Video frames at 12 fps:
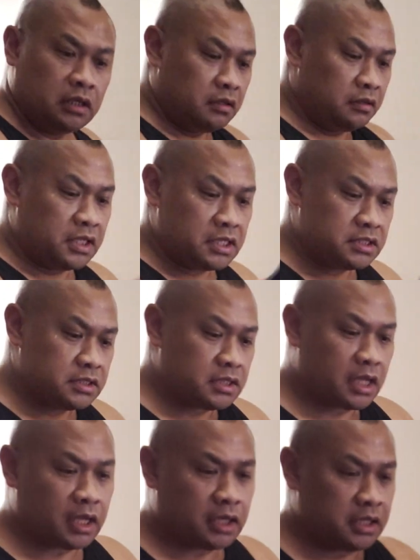This
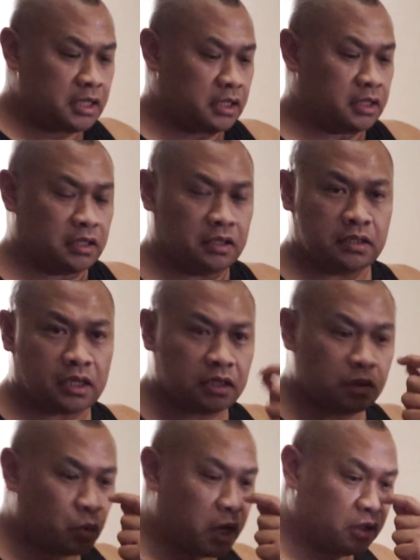and the
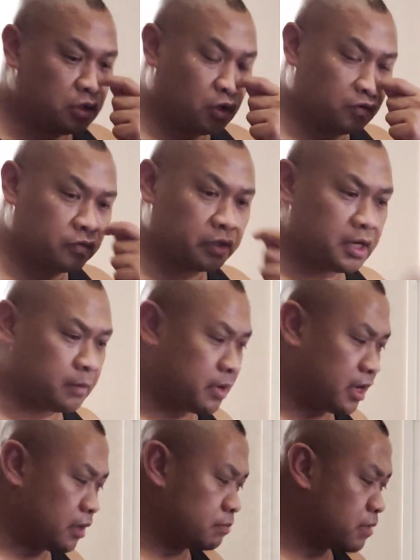Wade Covert are
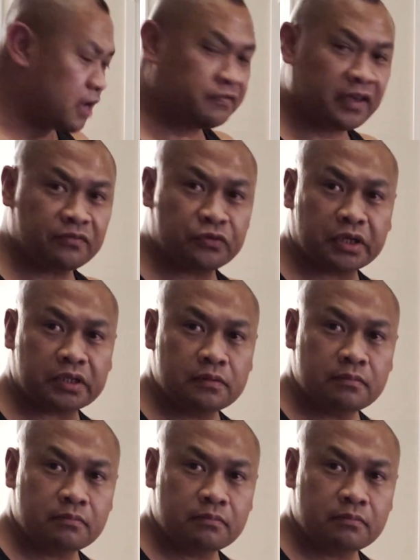my favorite